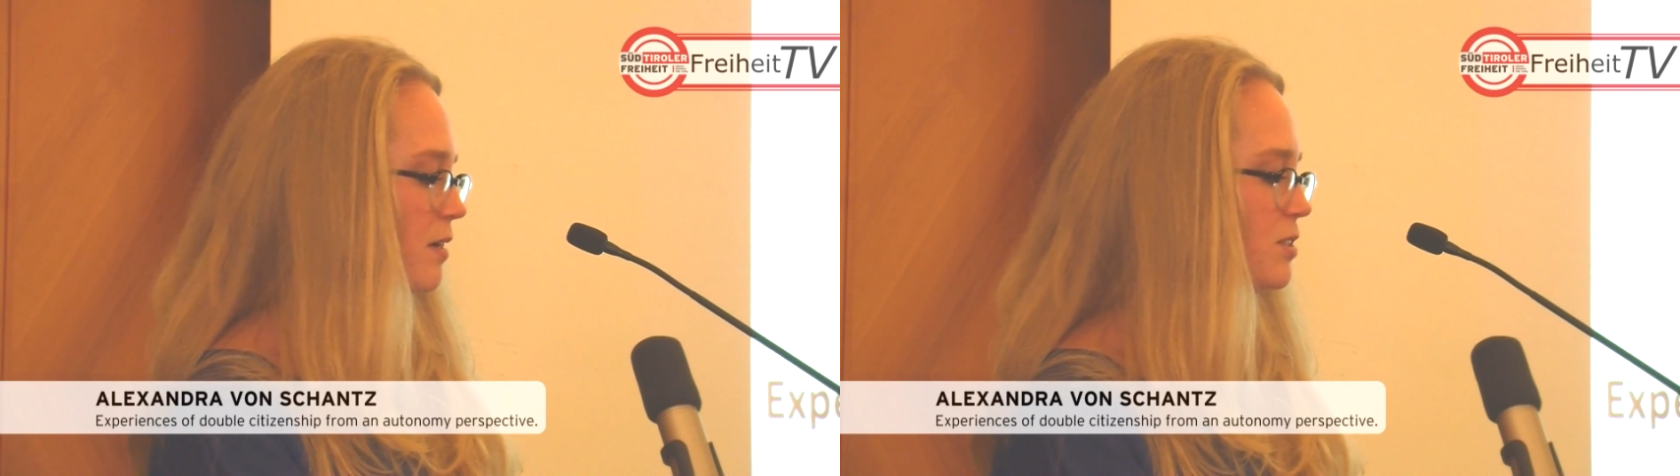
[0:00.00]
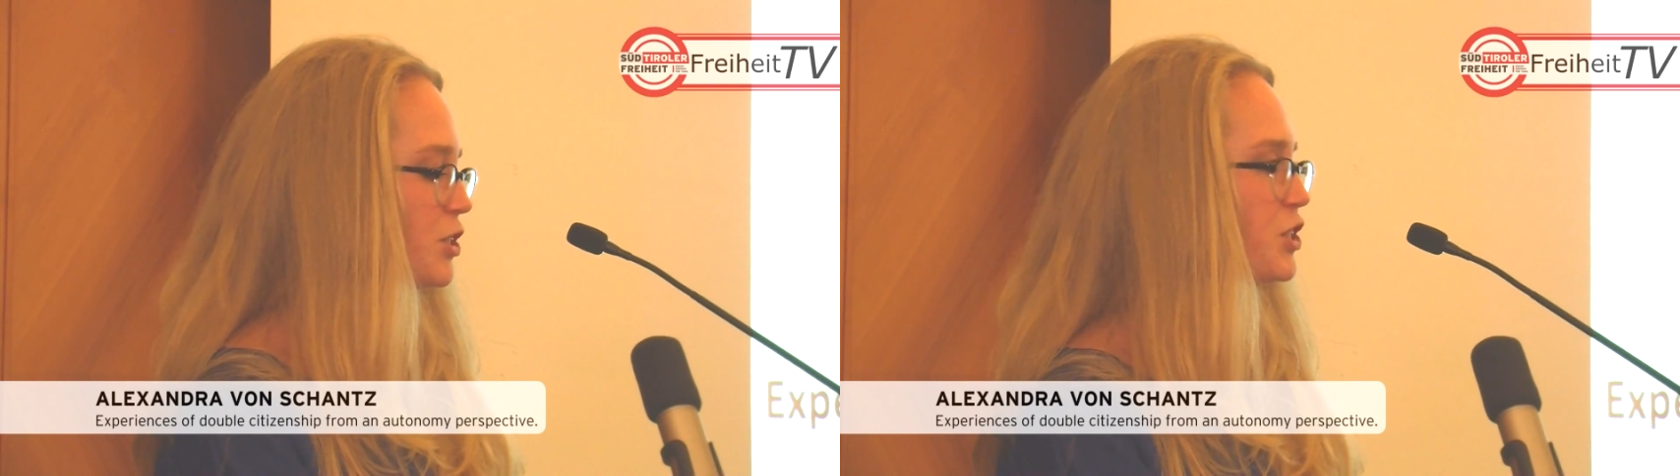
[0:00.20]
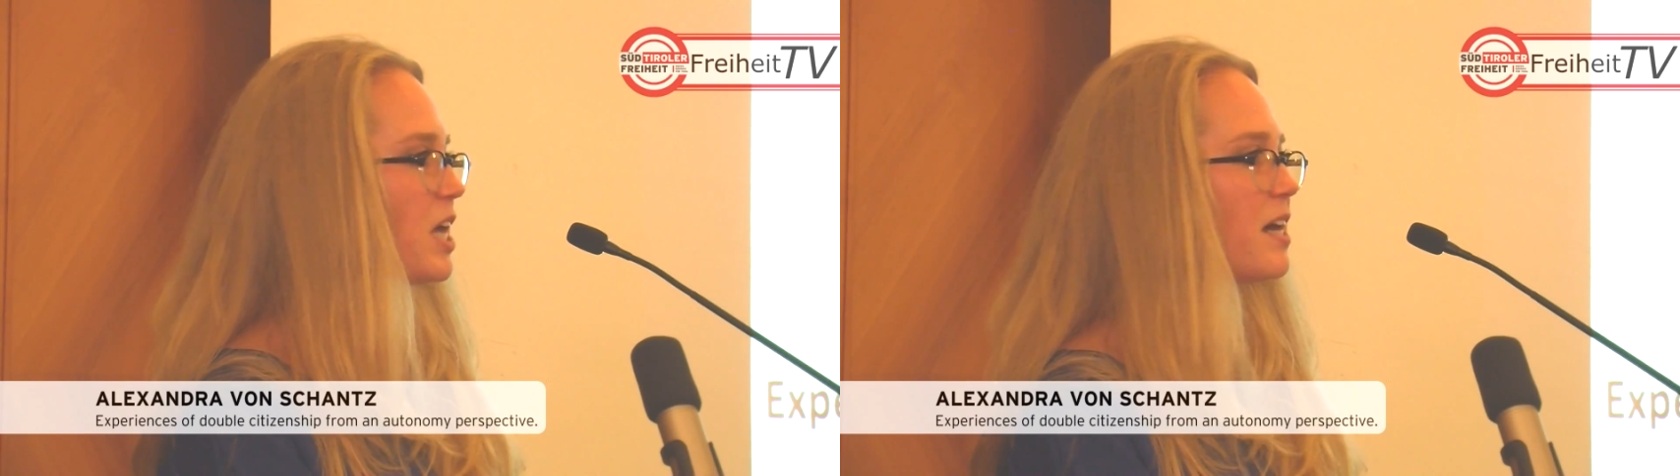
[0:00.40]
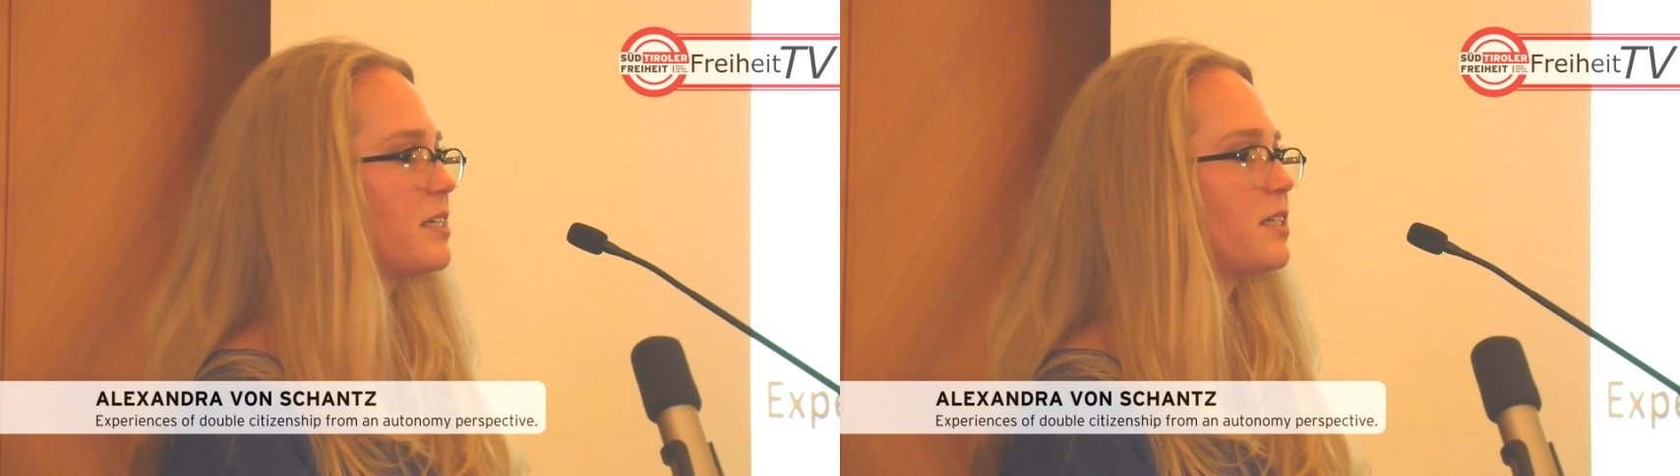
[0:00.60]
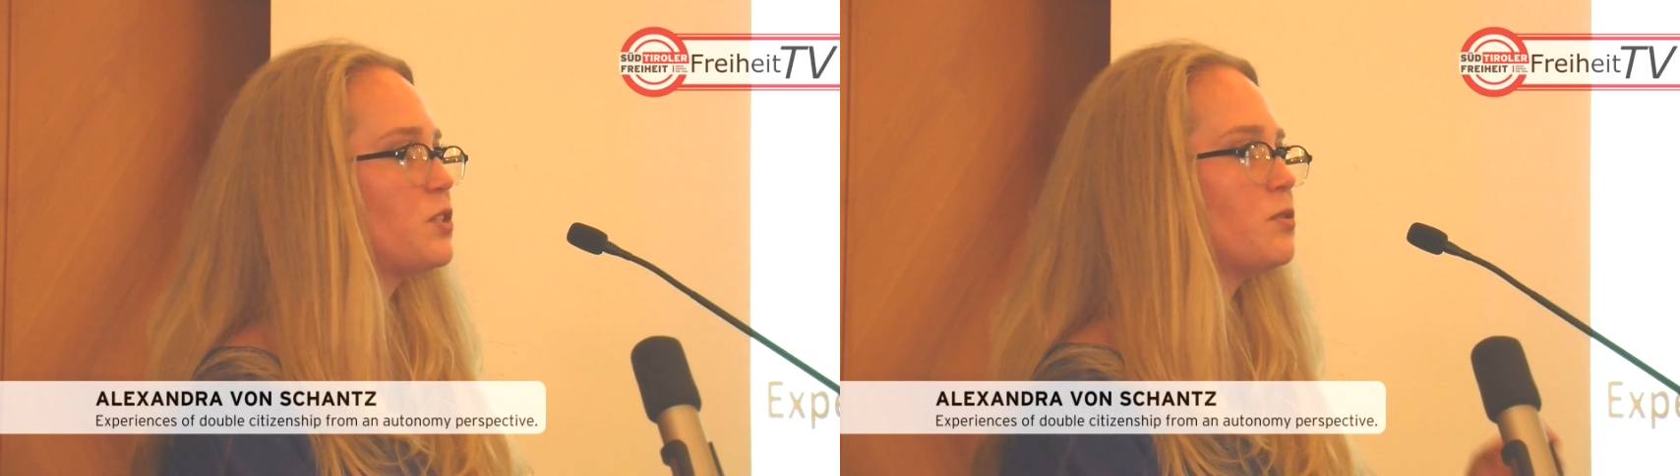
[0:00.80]

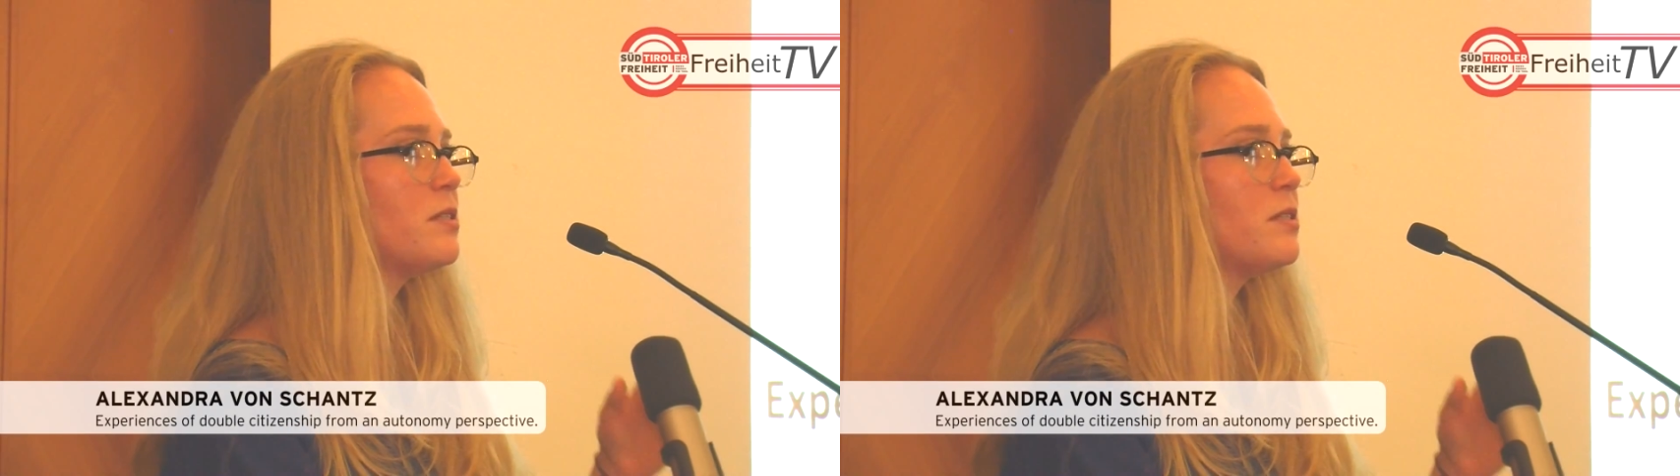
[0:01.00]
understanding to